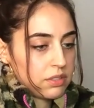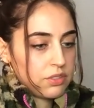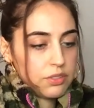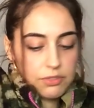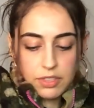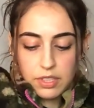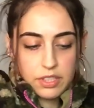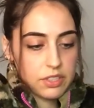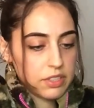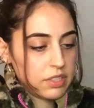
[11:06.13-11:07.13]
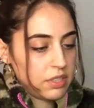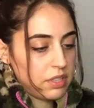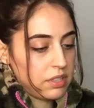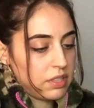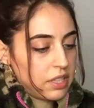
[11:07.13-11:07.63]
Do you feel like you're
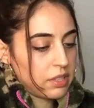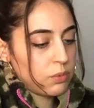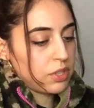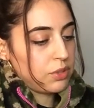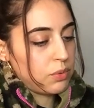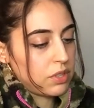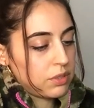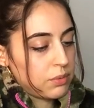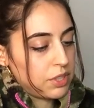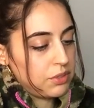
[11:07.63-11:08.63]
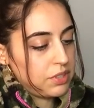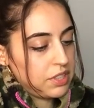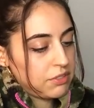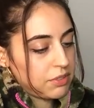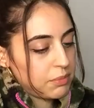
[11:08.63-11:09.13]
getting what you want or what you
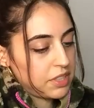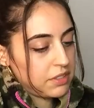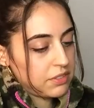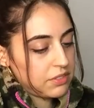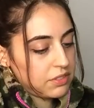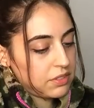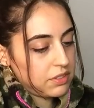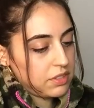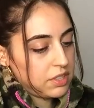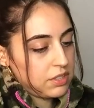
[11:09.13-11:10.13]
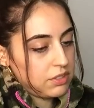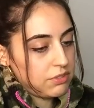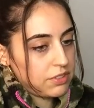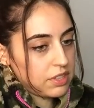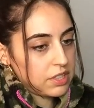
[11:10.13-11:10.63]
need from this? Do you
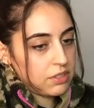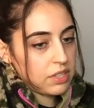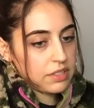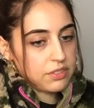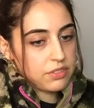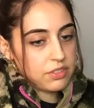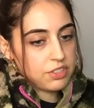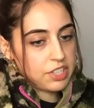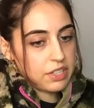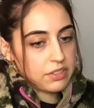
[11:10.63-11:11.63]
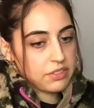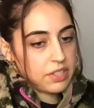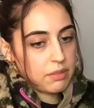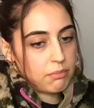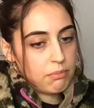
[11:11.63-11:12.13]
feel like you guys share the
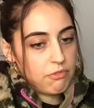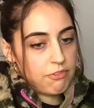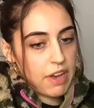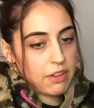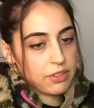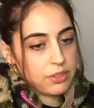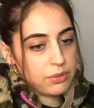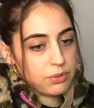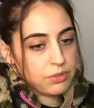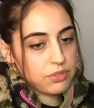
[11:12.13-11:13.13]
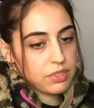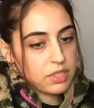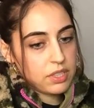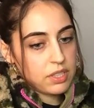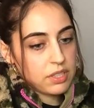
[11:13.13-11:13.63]
same values?
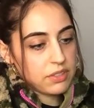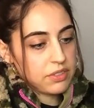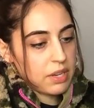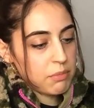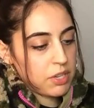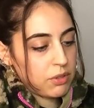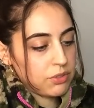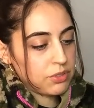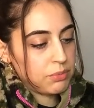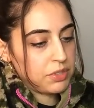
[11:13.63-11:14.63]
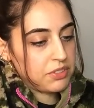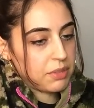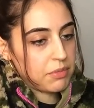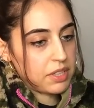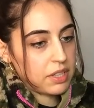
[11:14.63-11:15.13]
Because that may also be
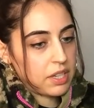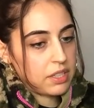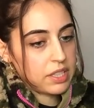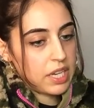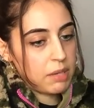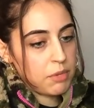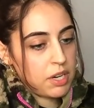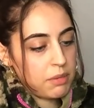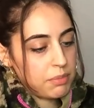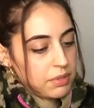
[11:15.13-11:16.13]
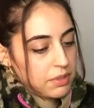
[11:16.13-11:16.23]
something that came up.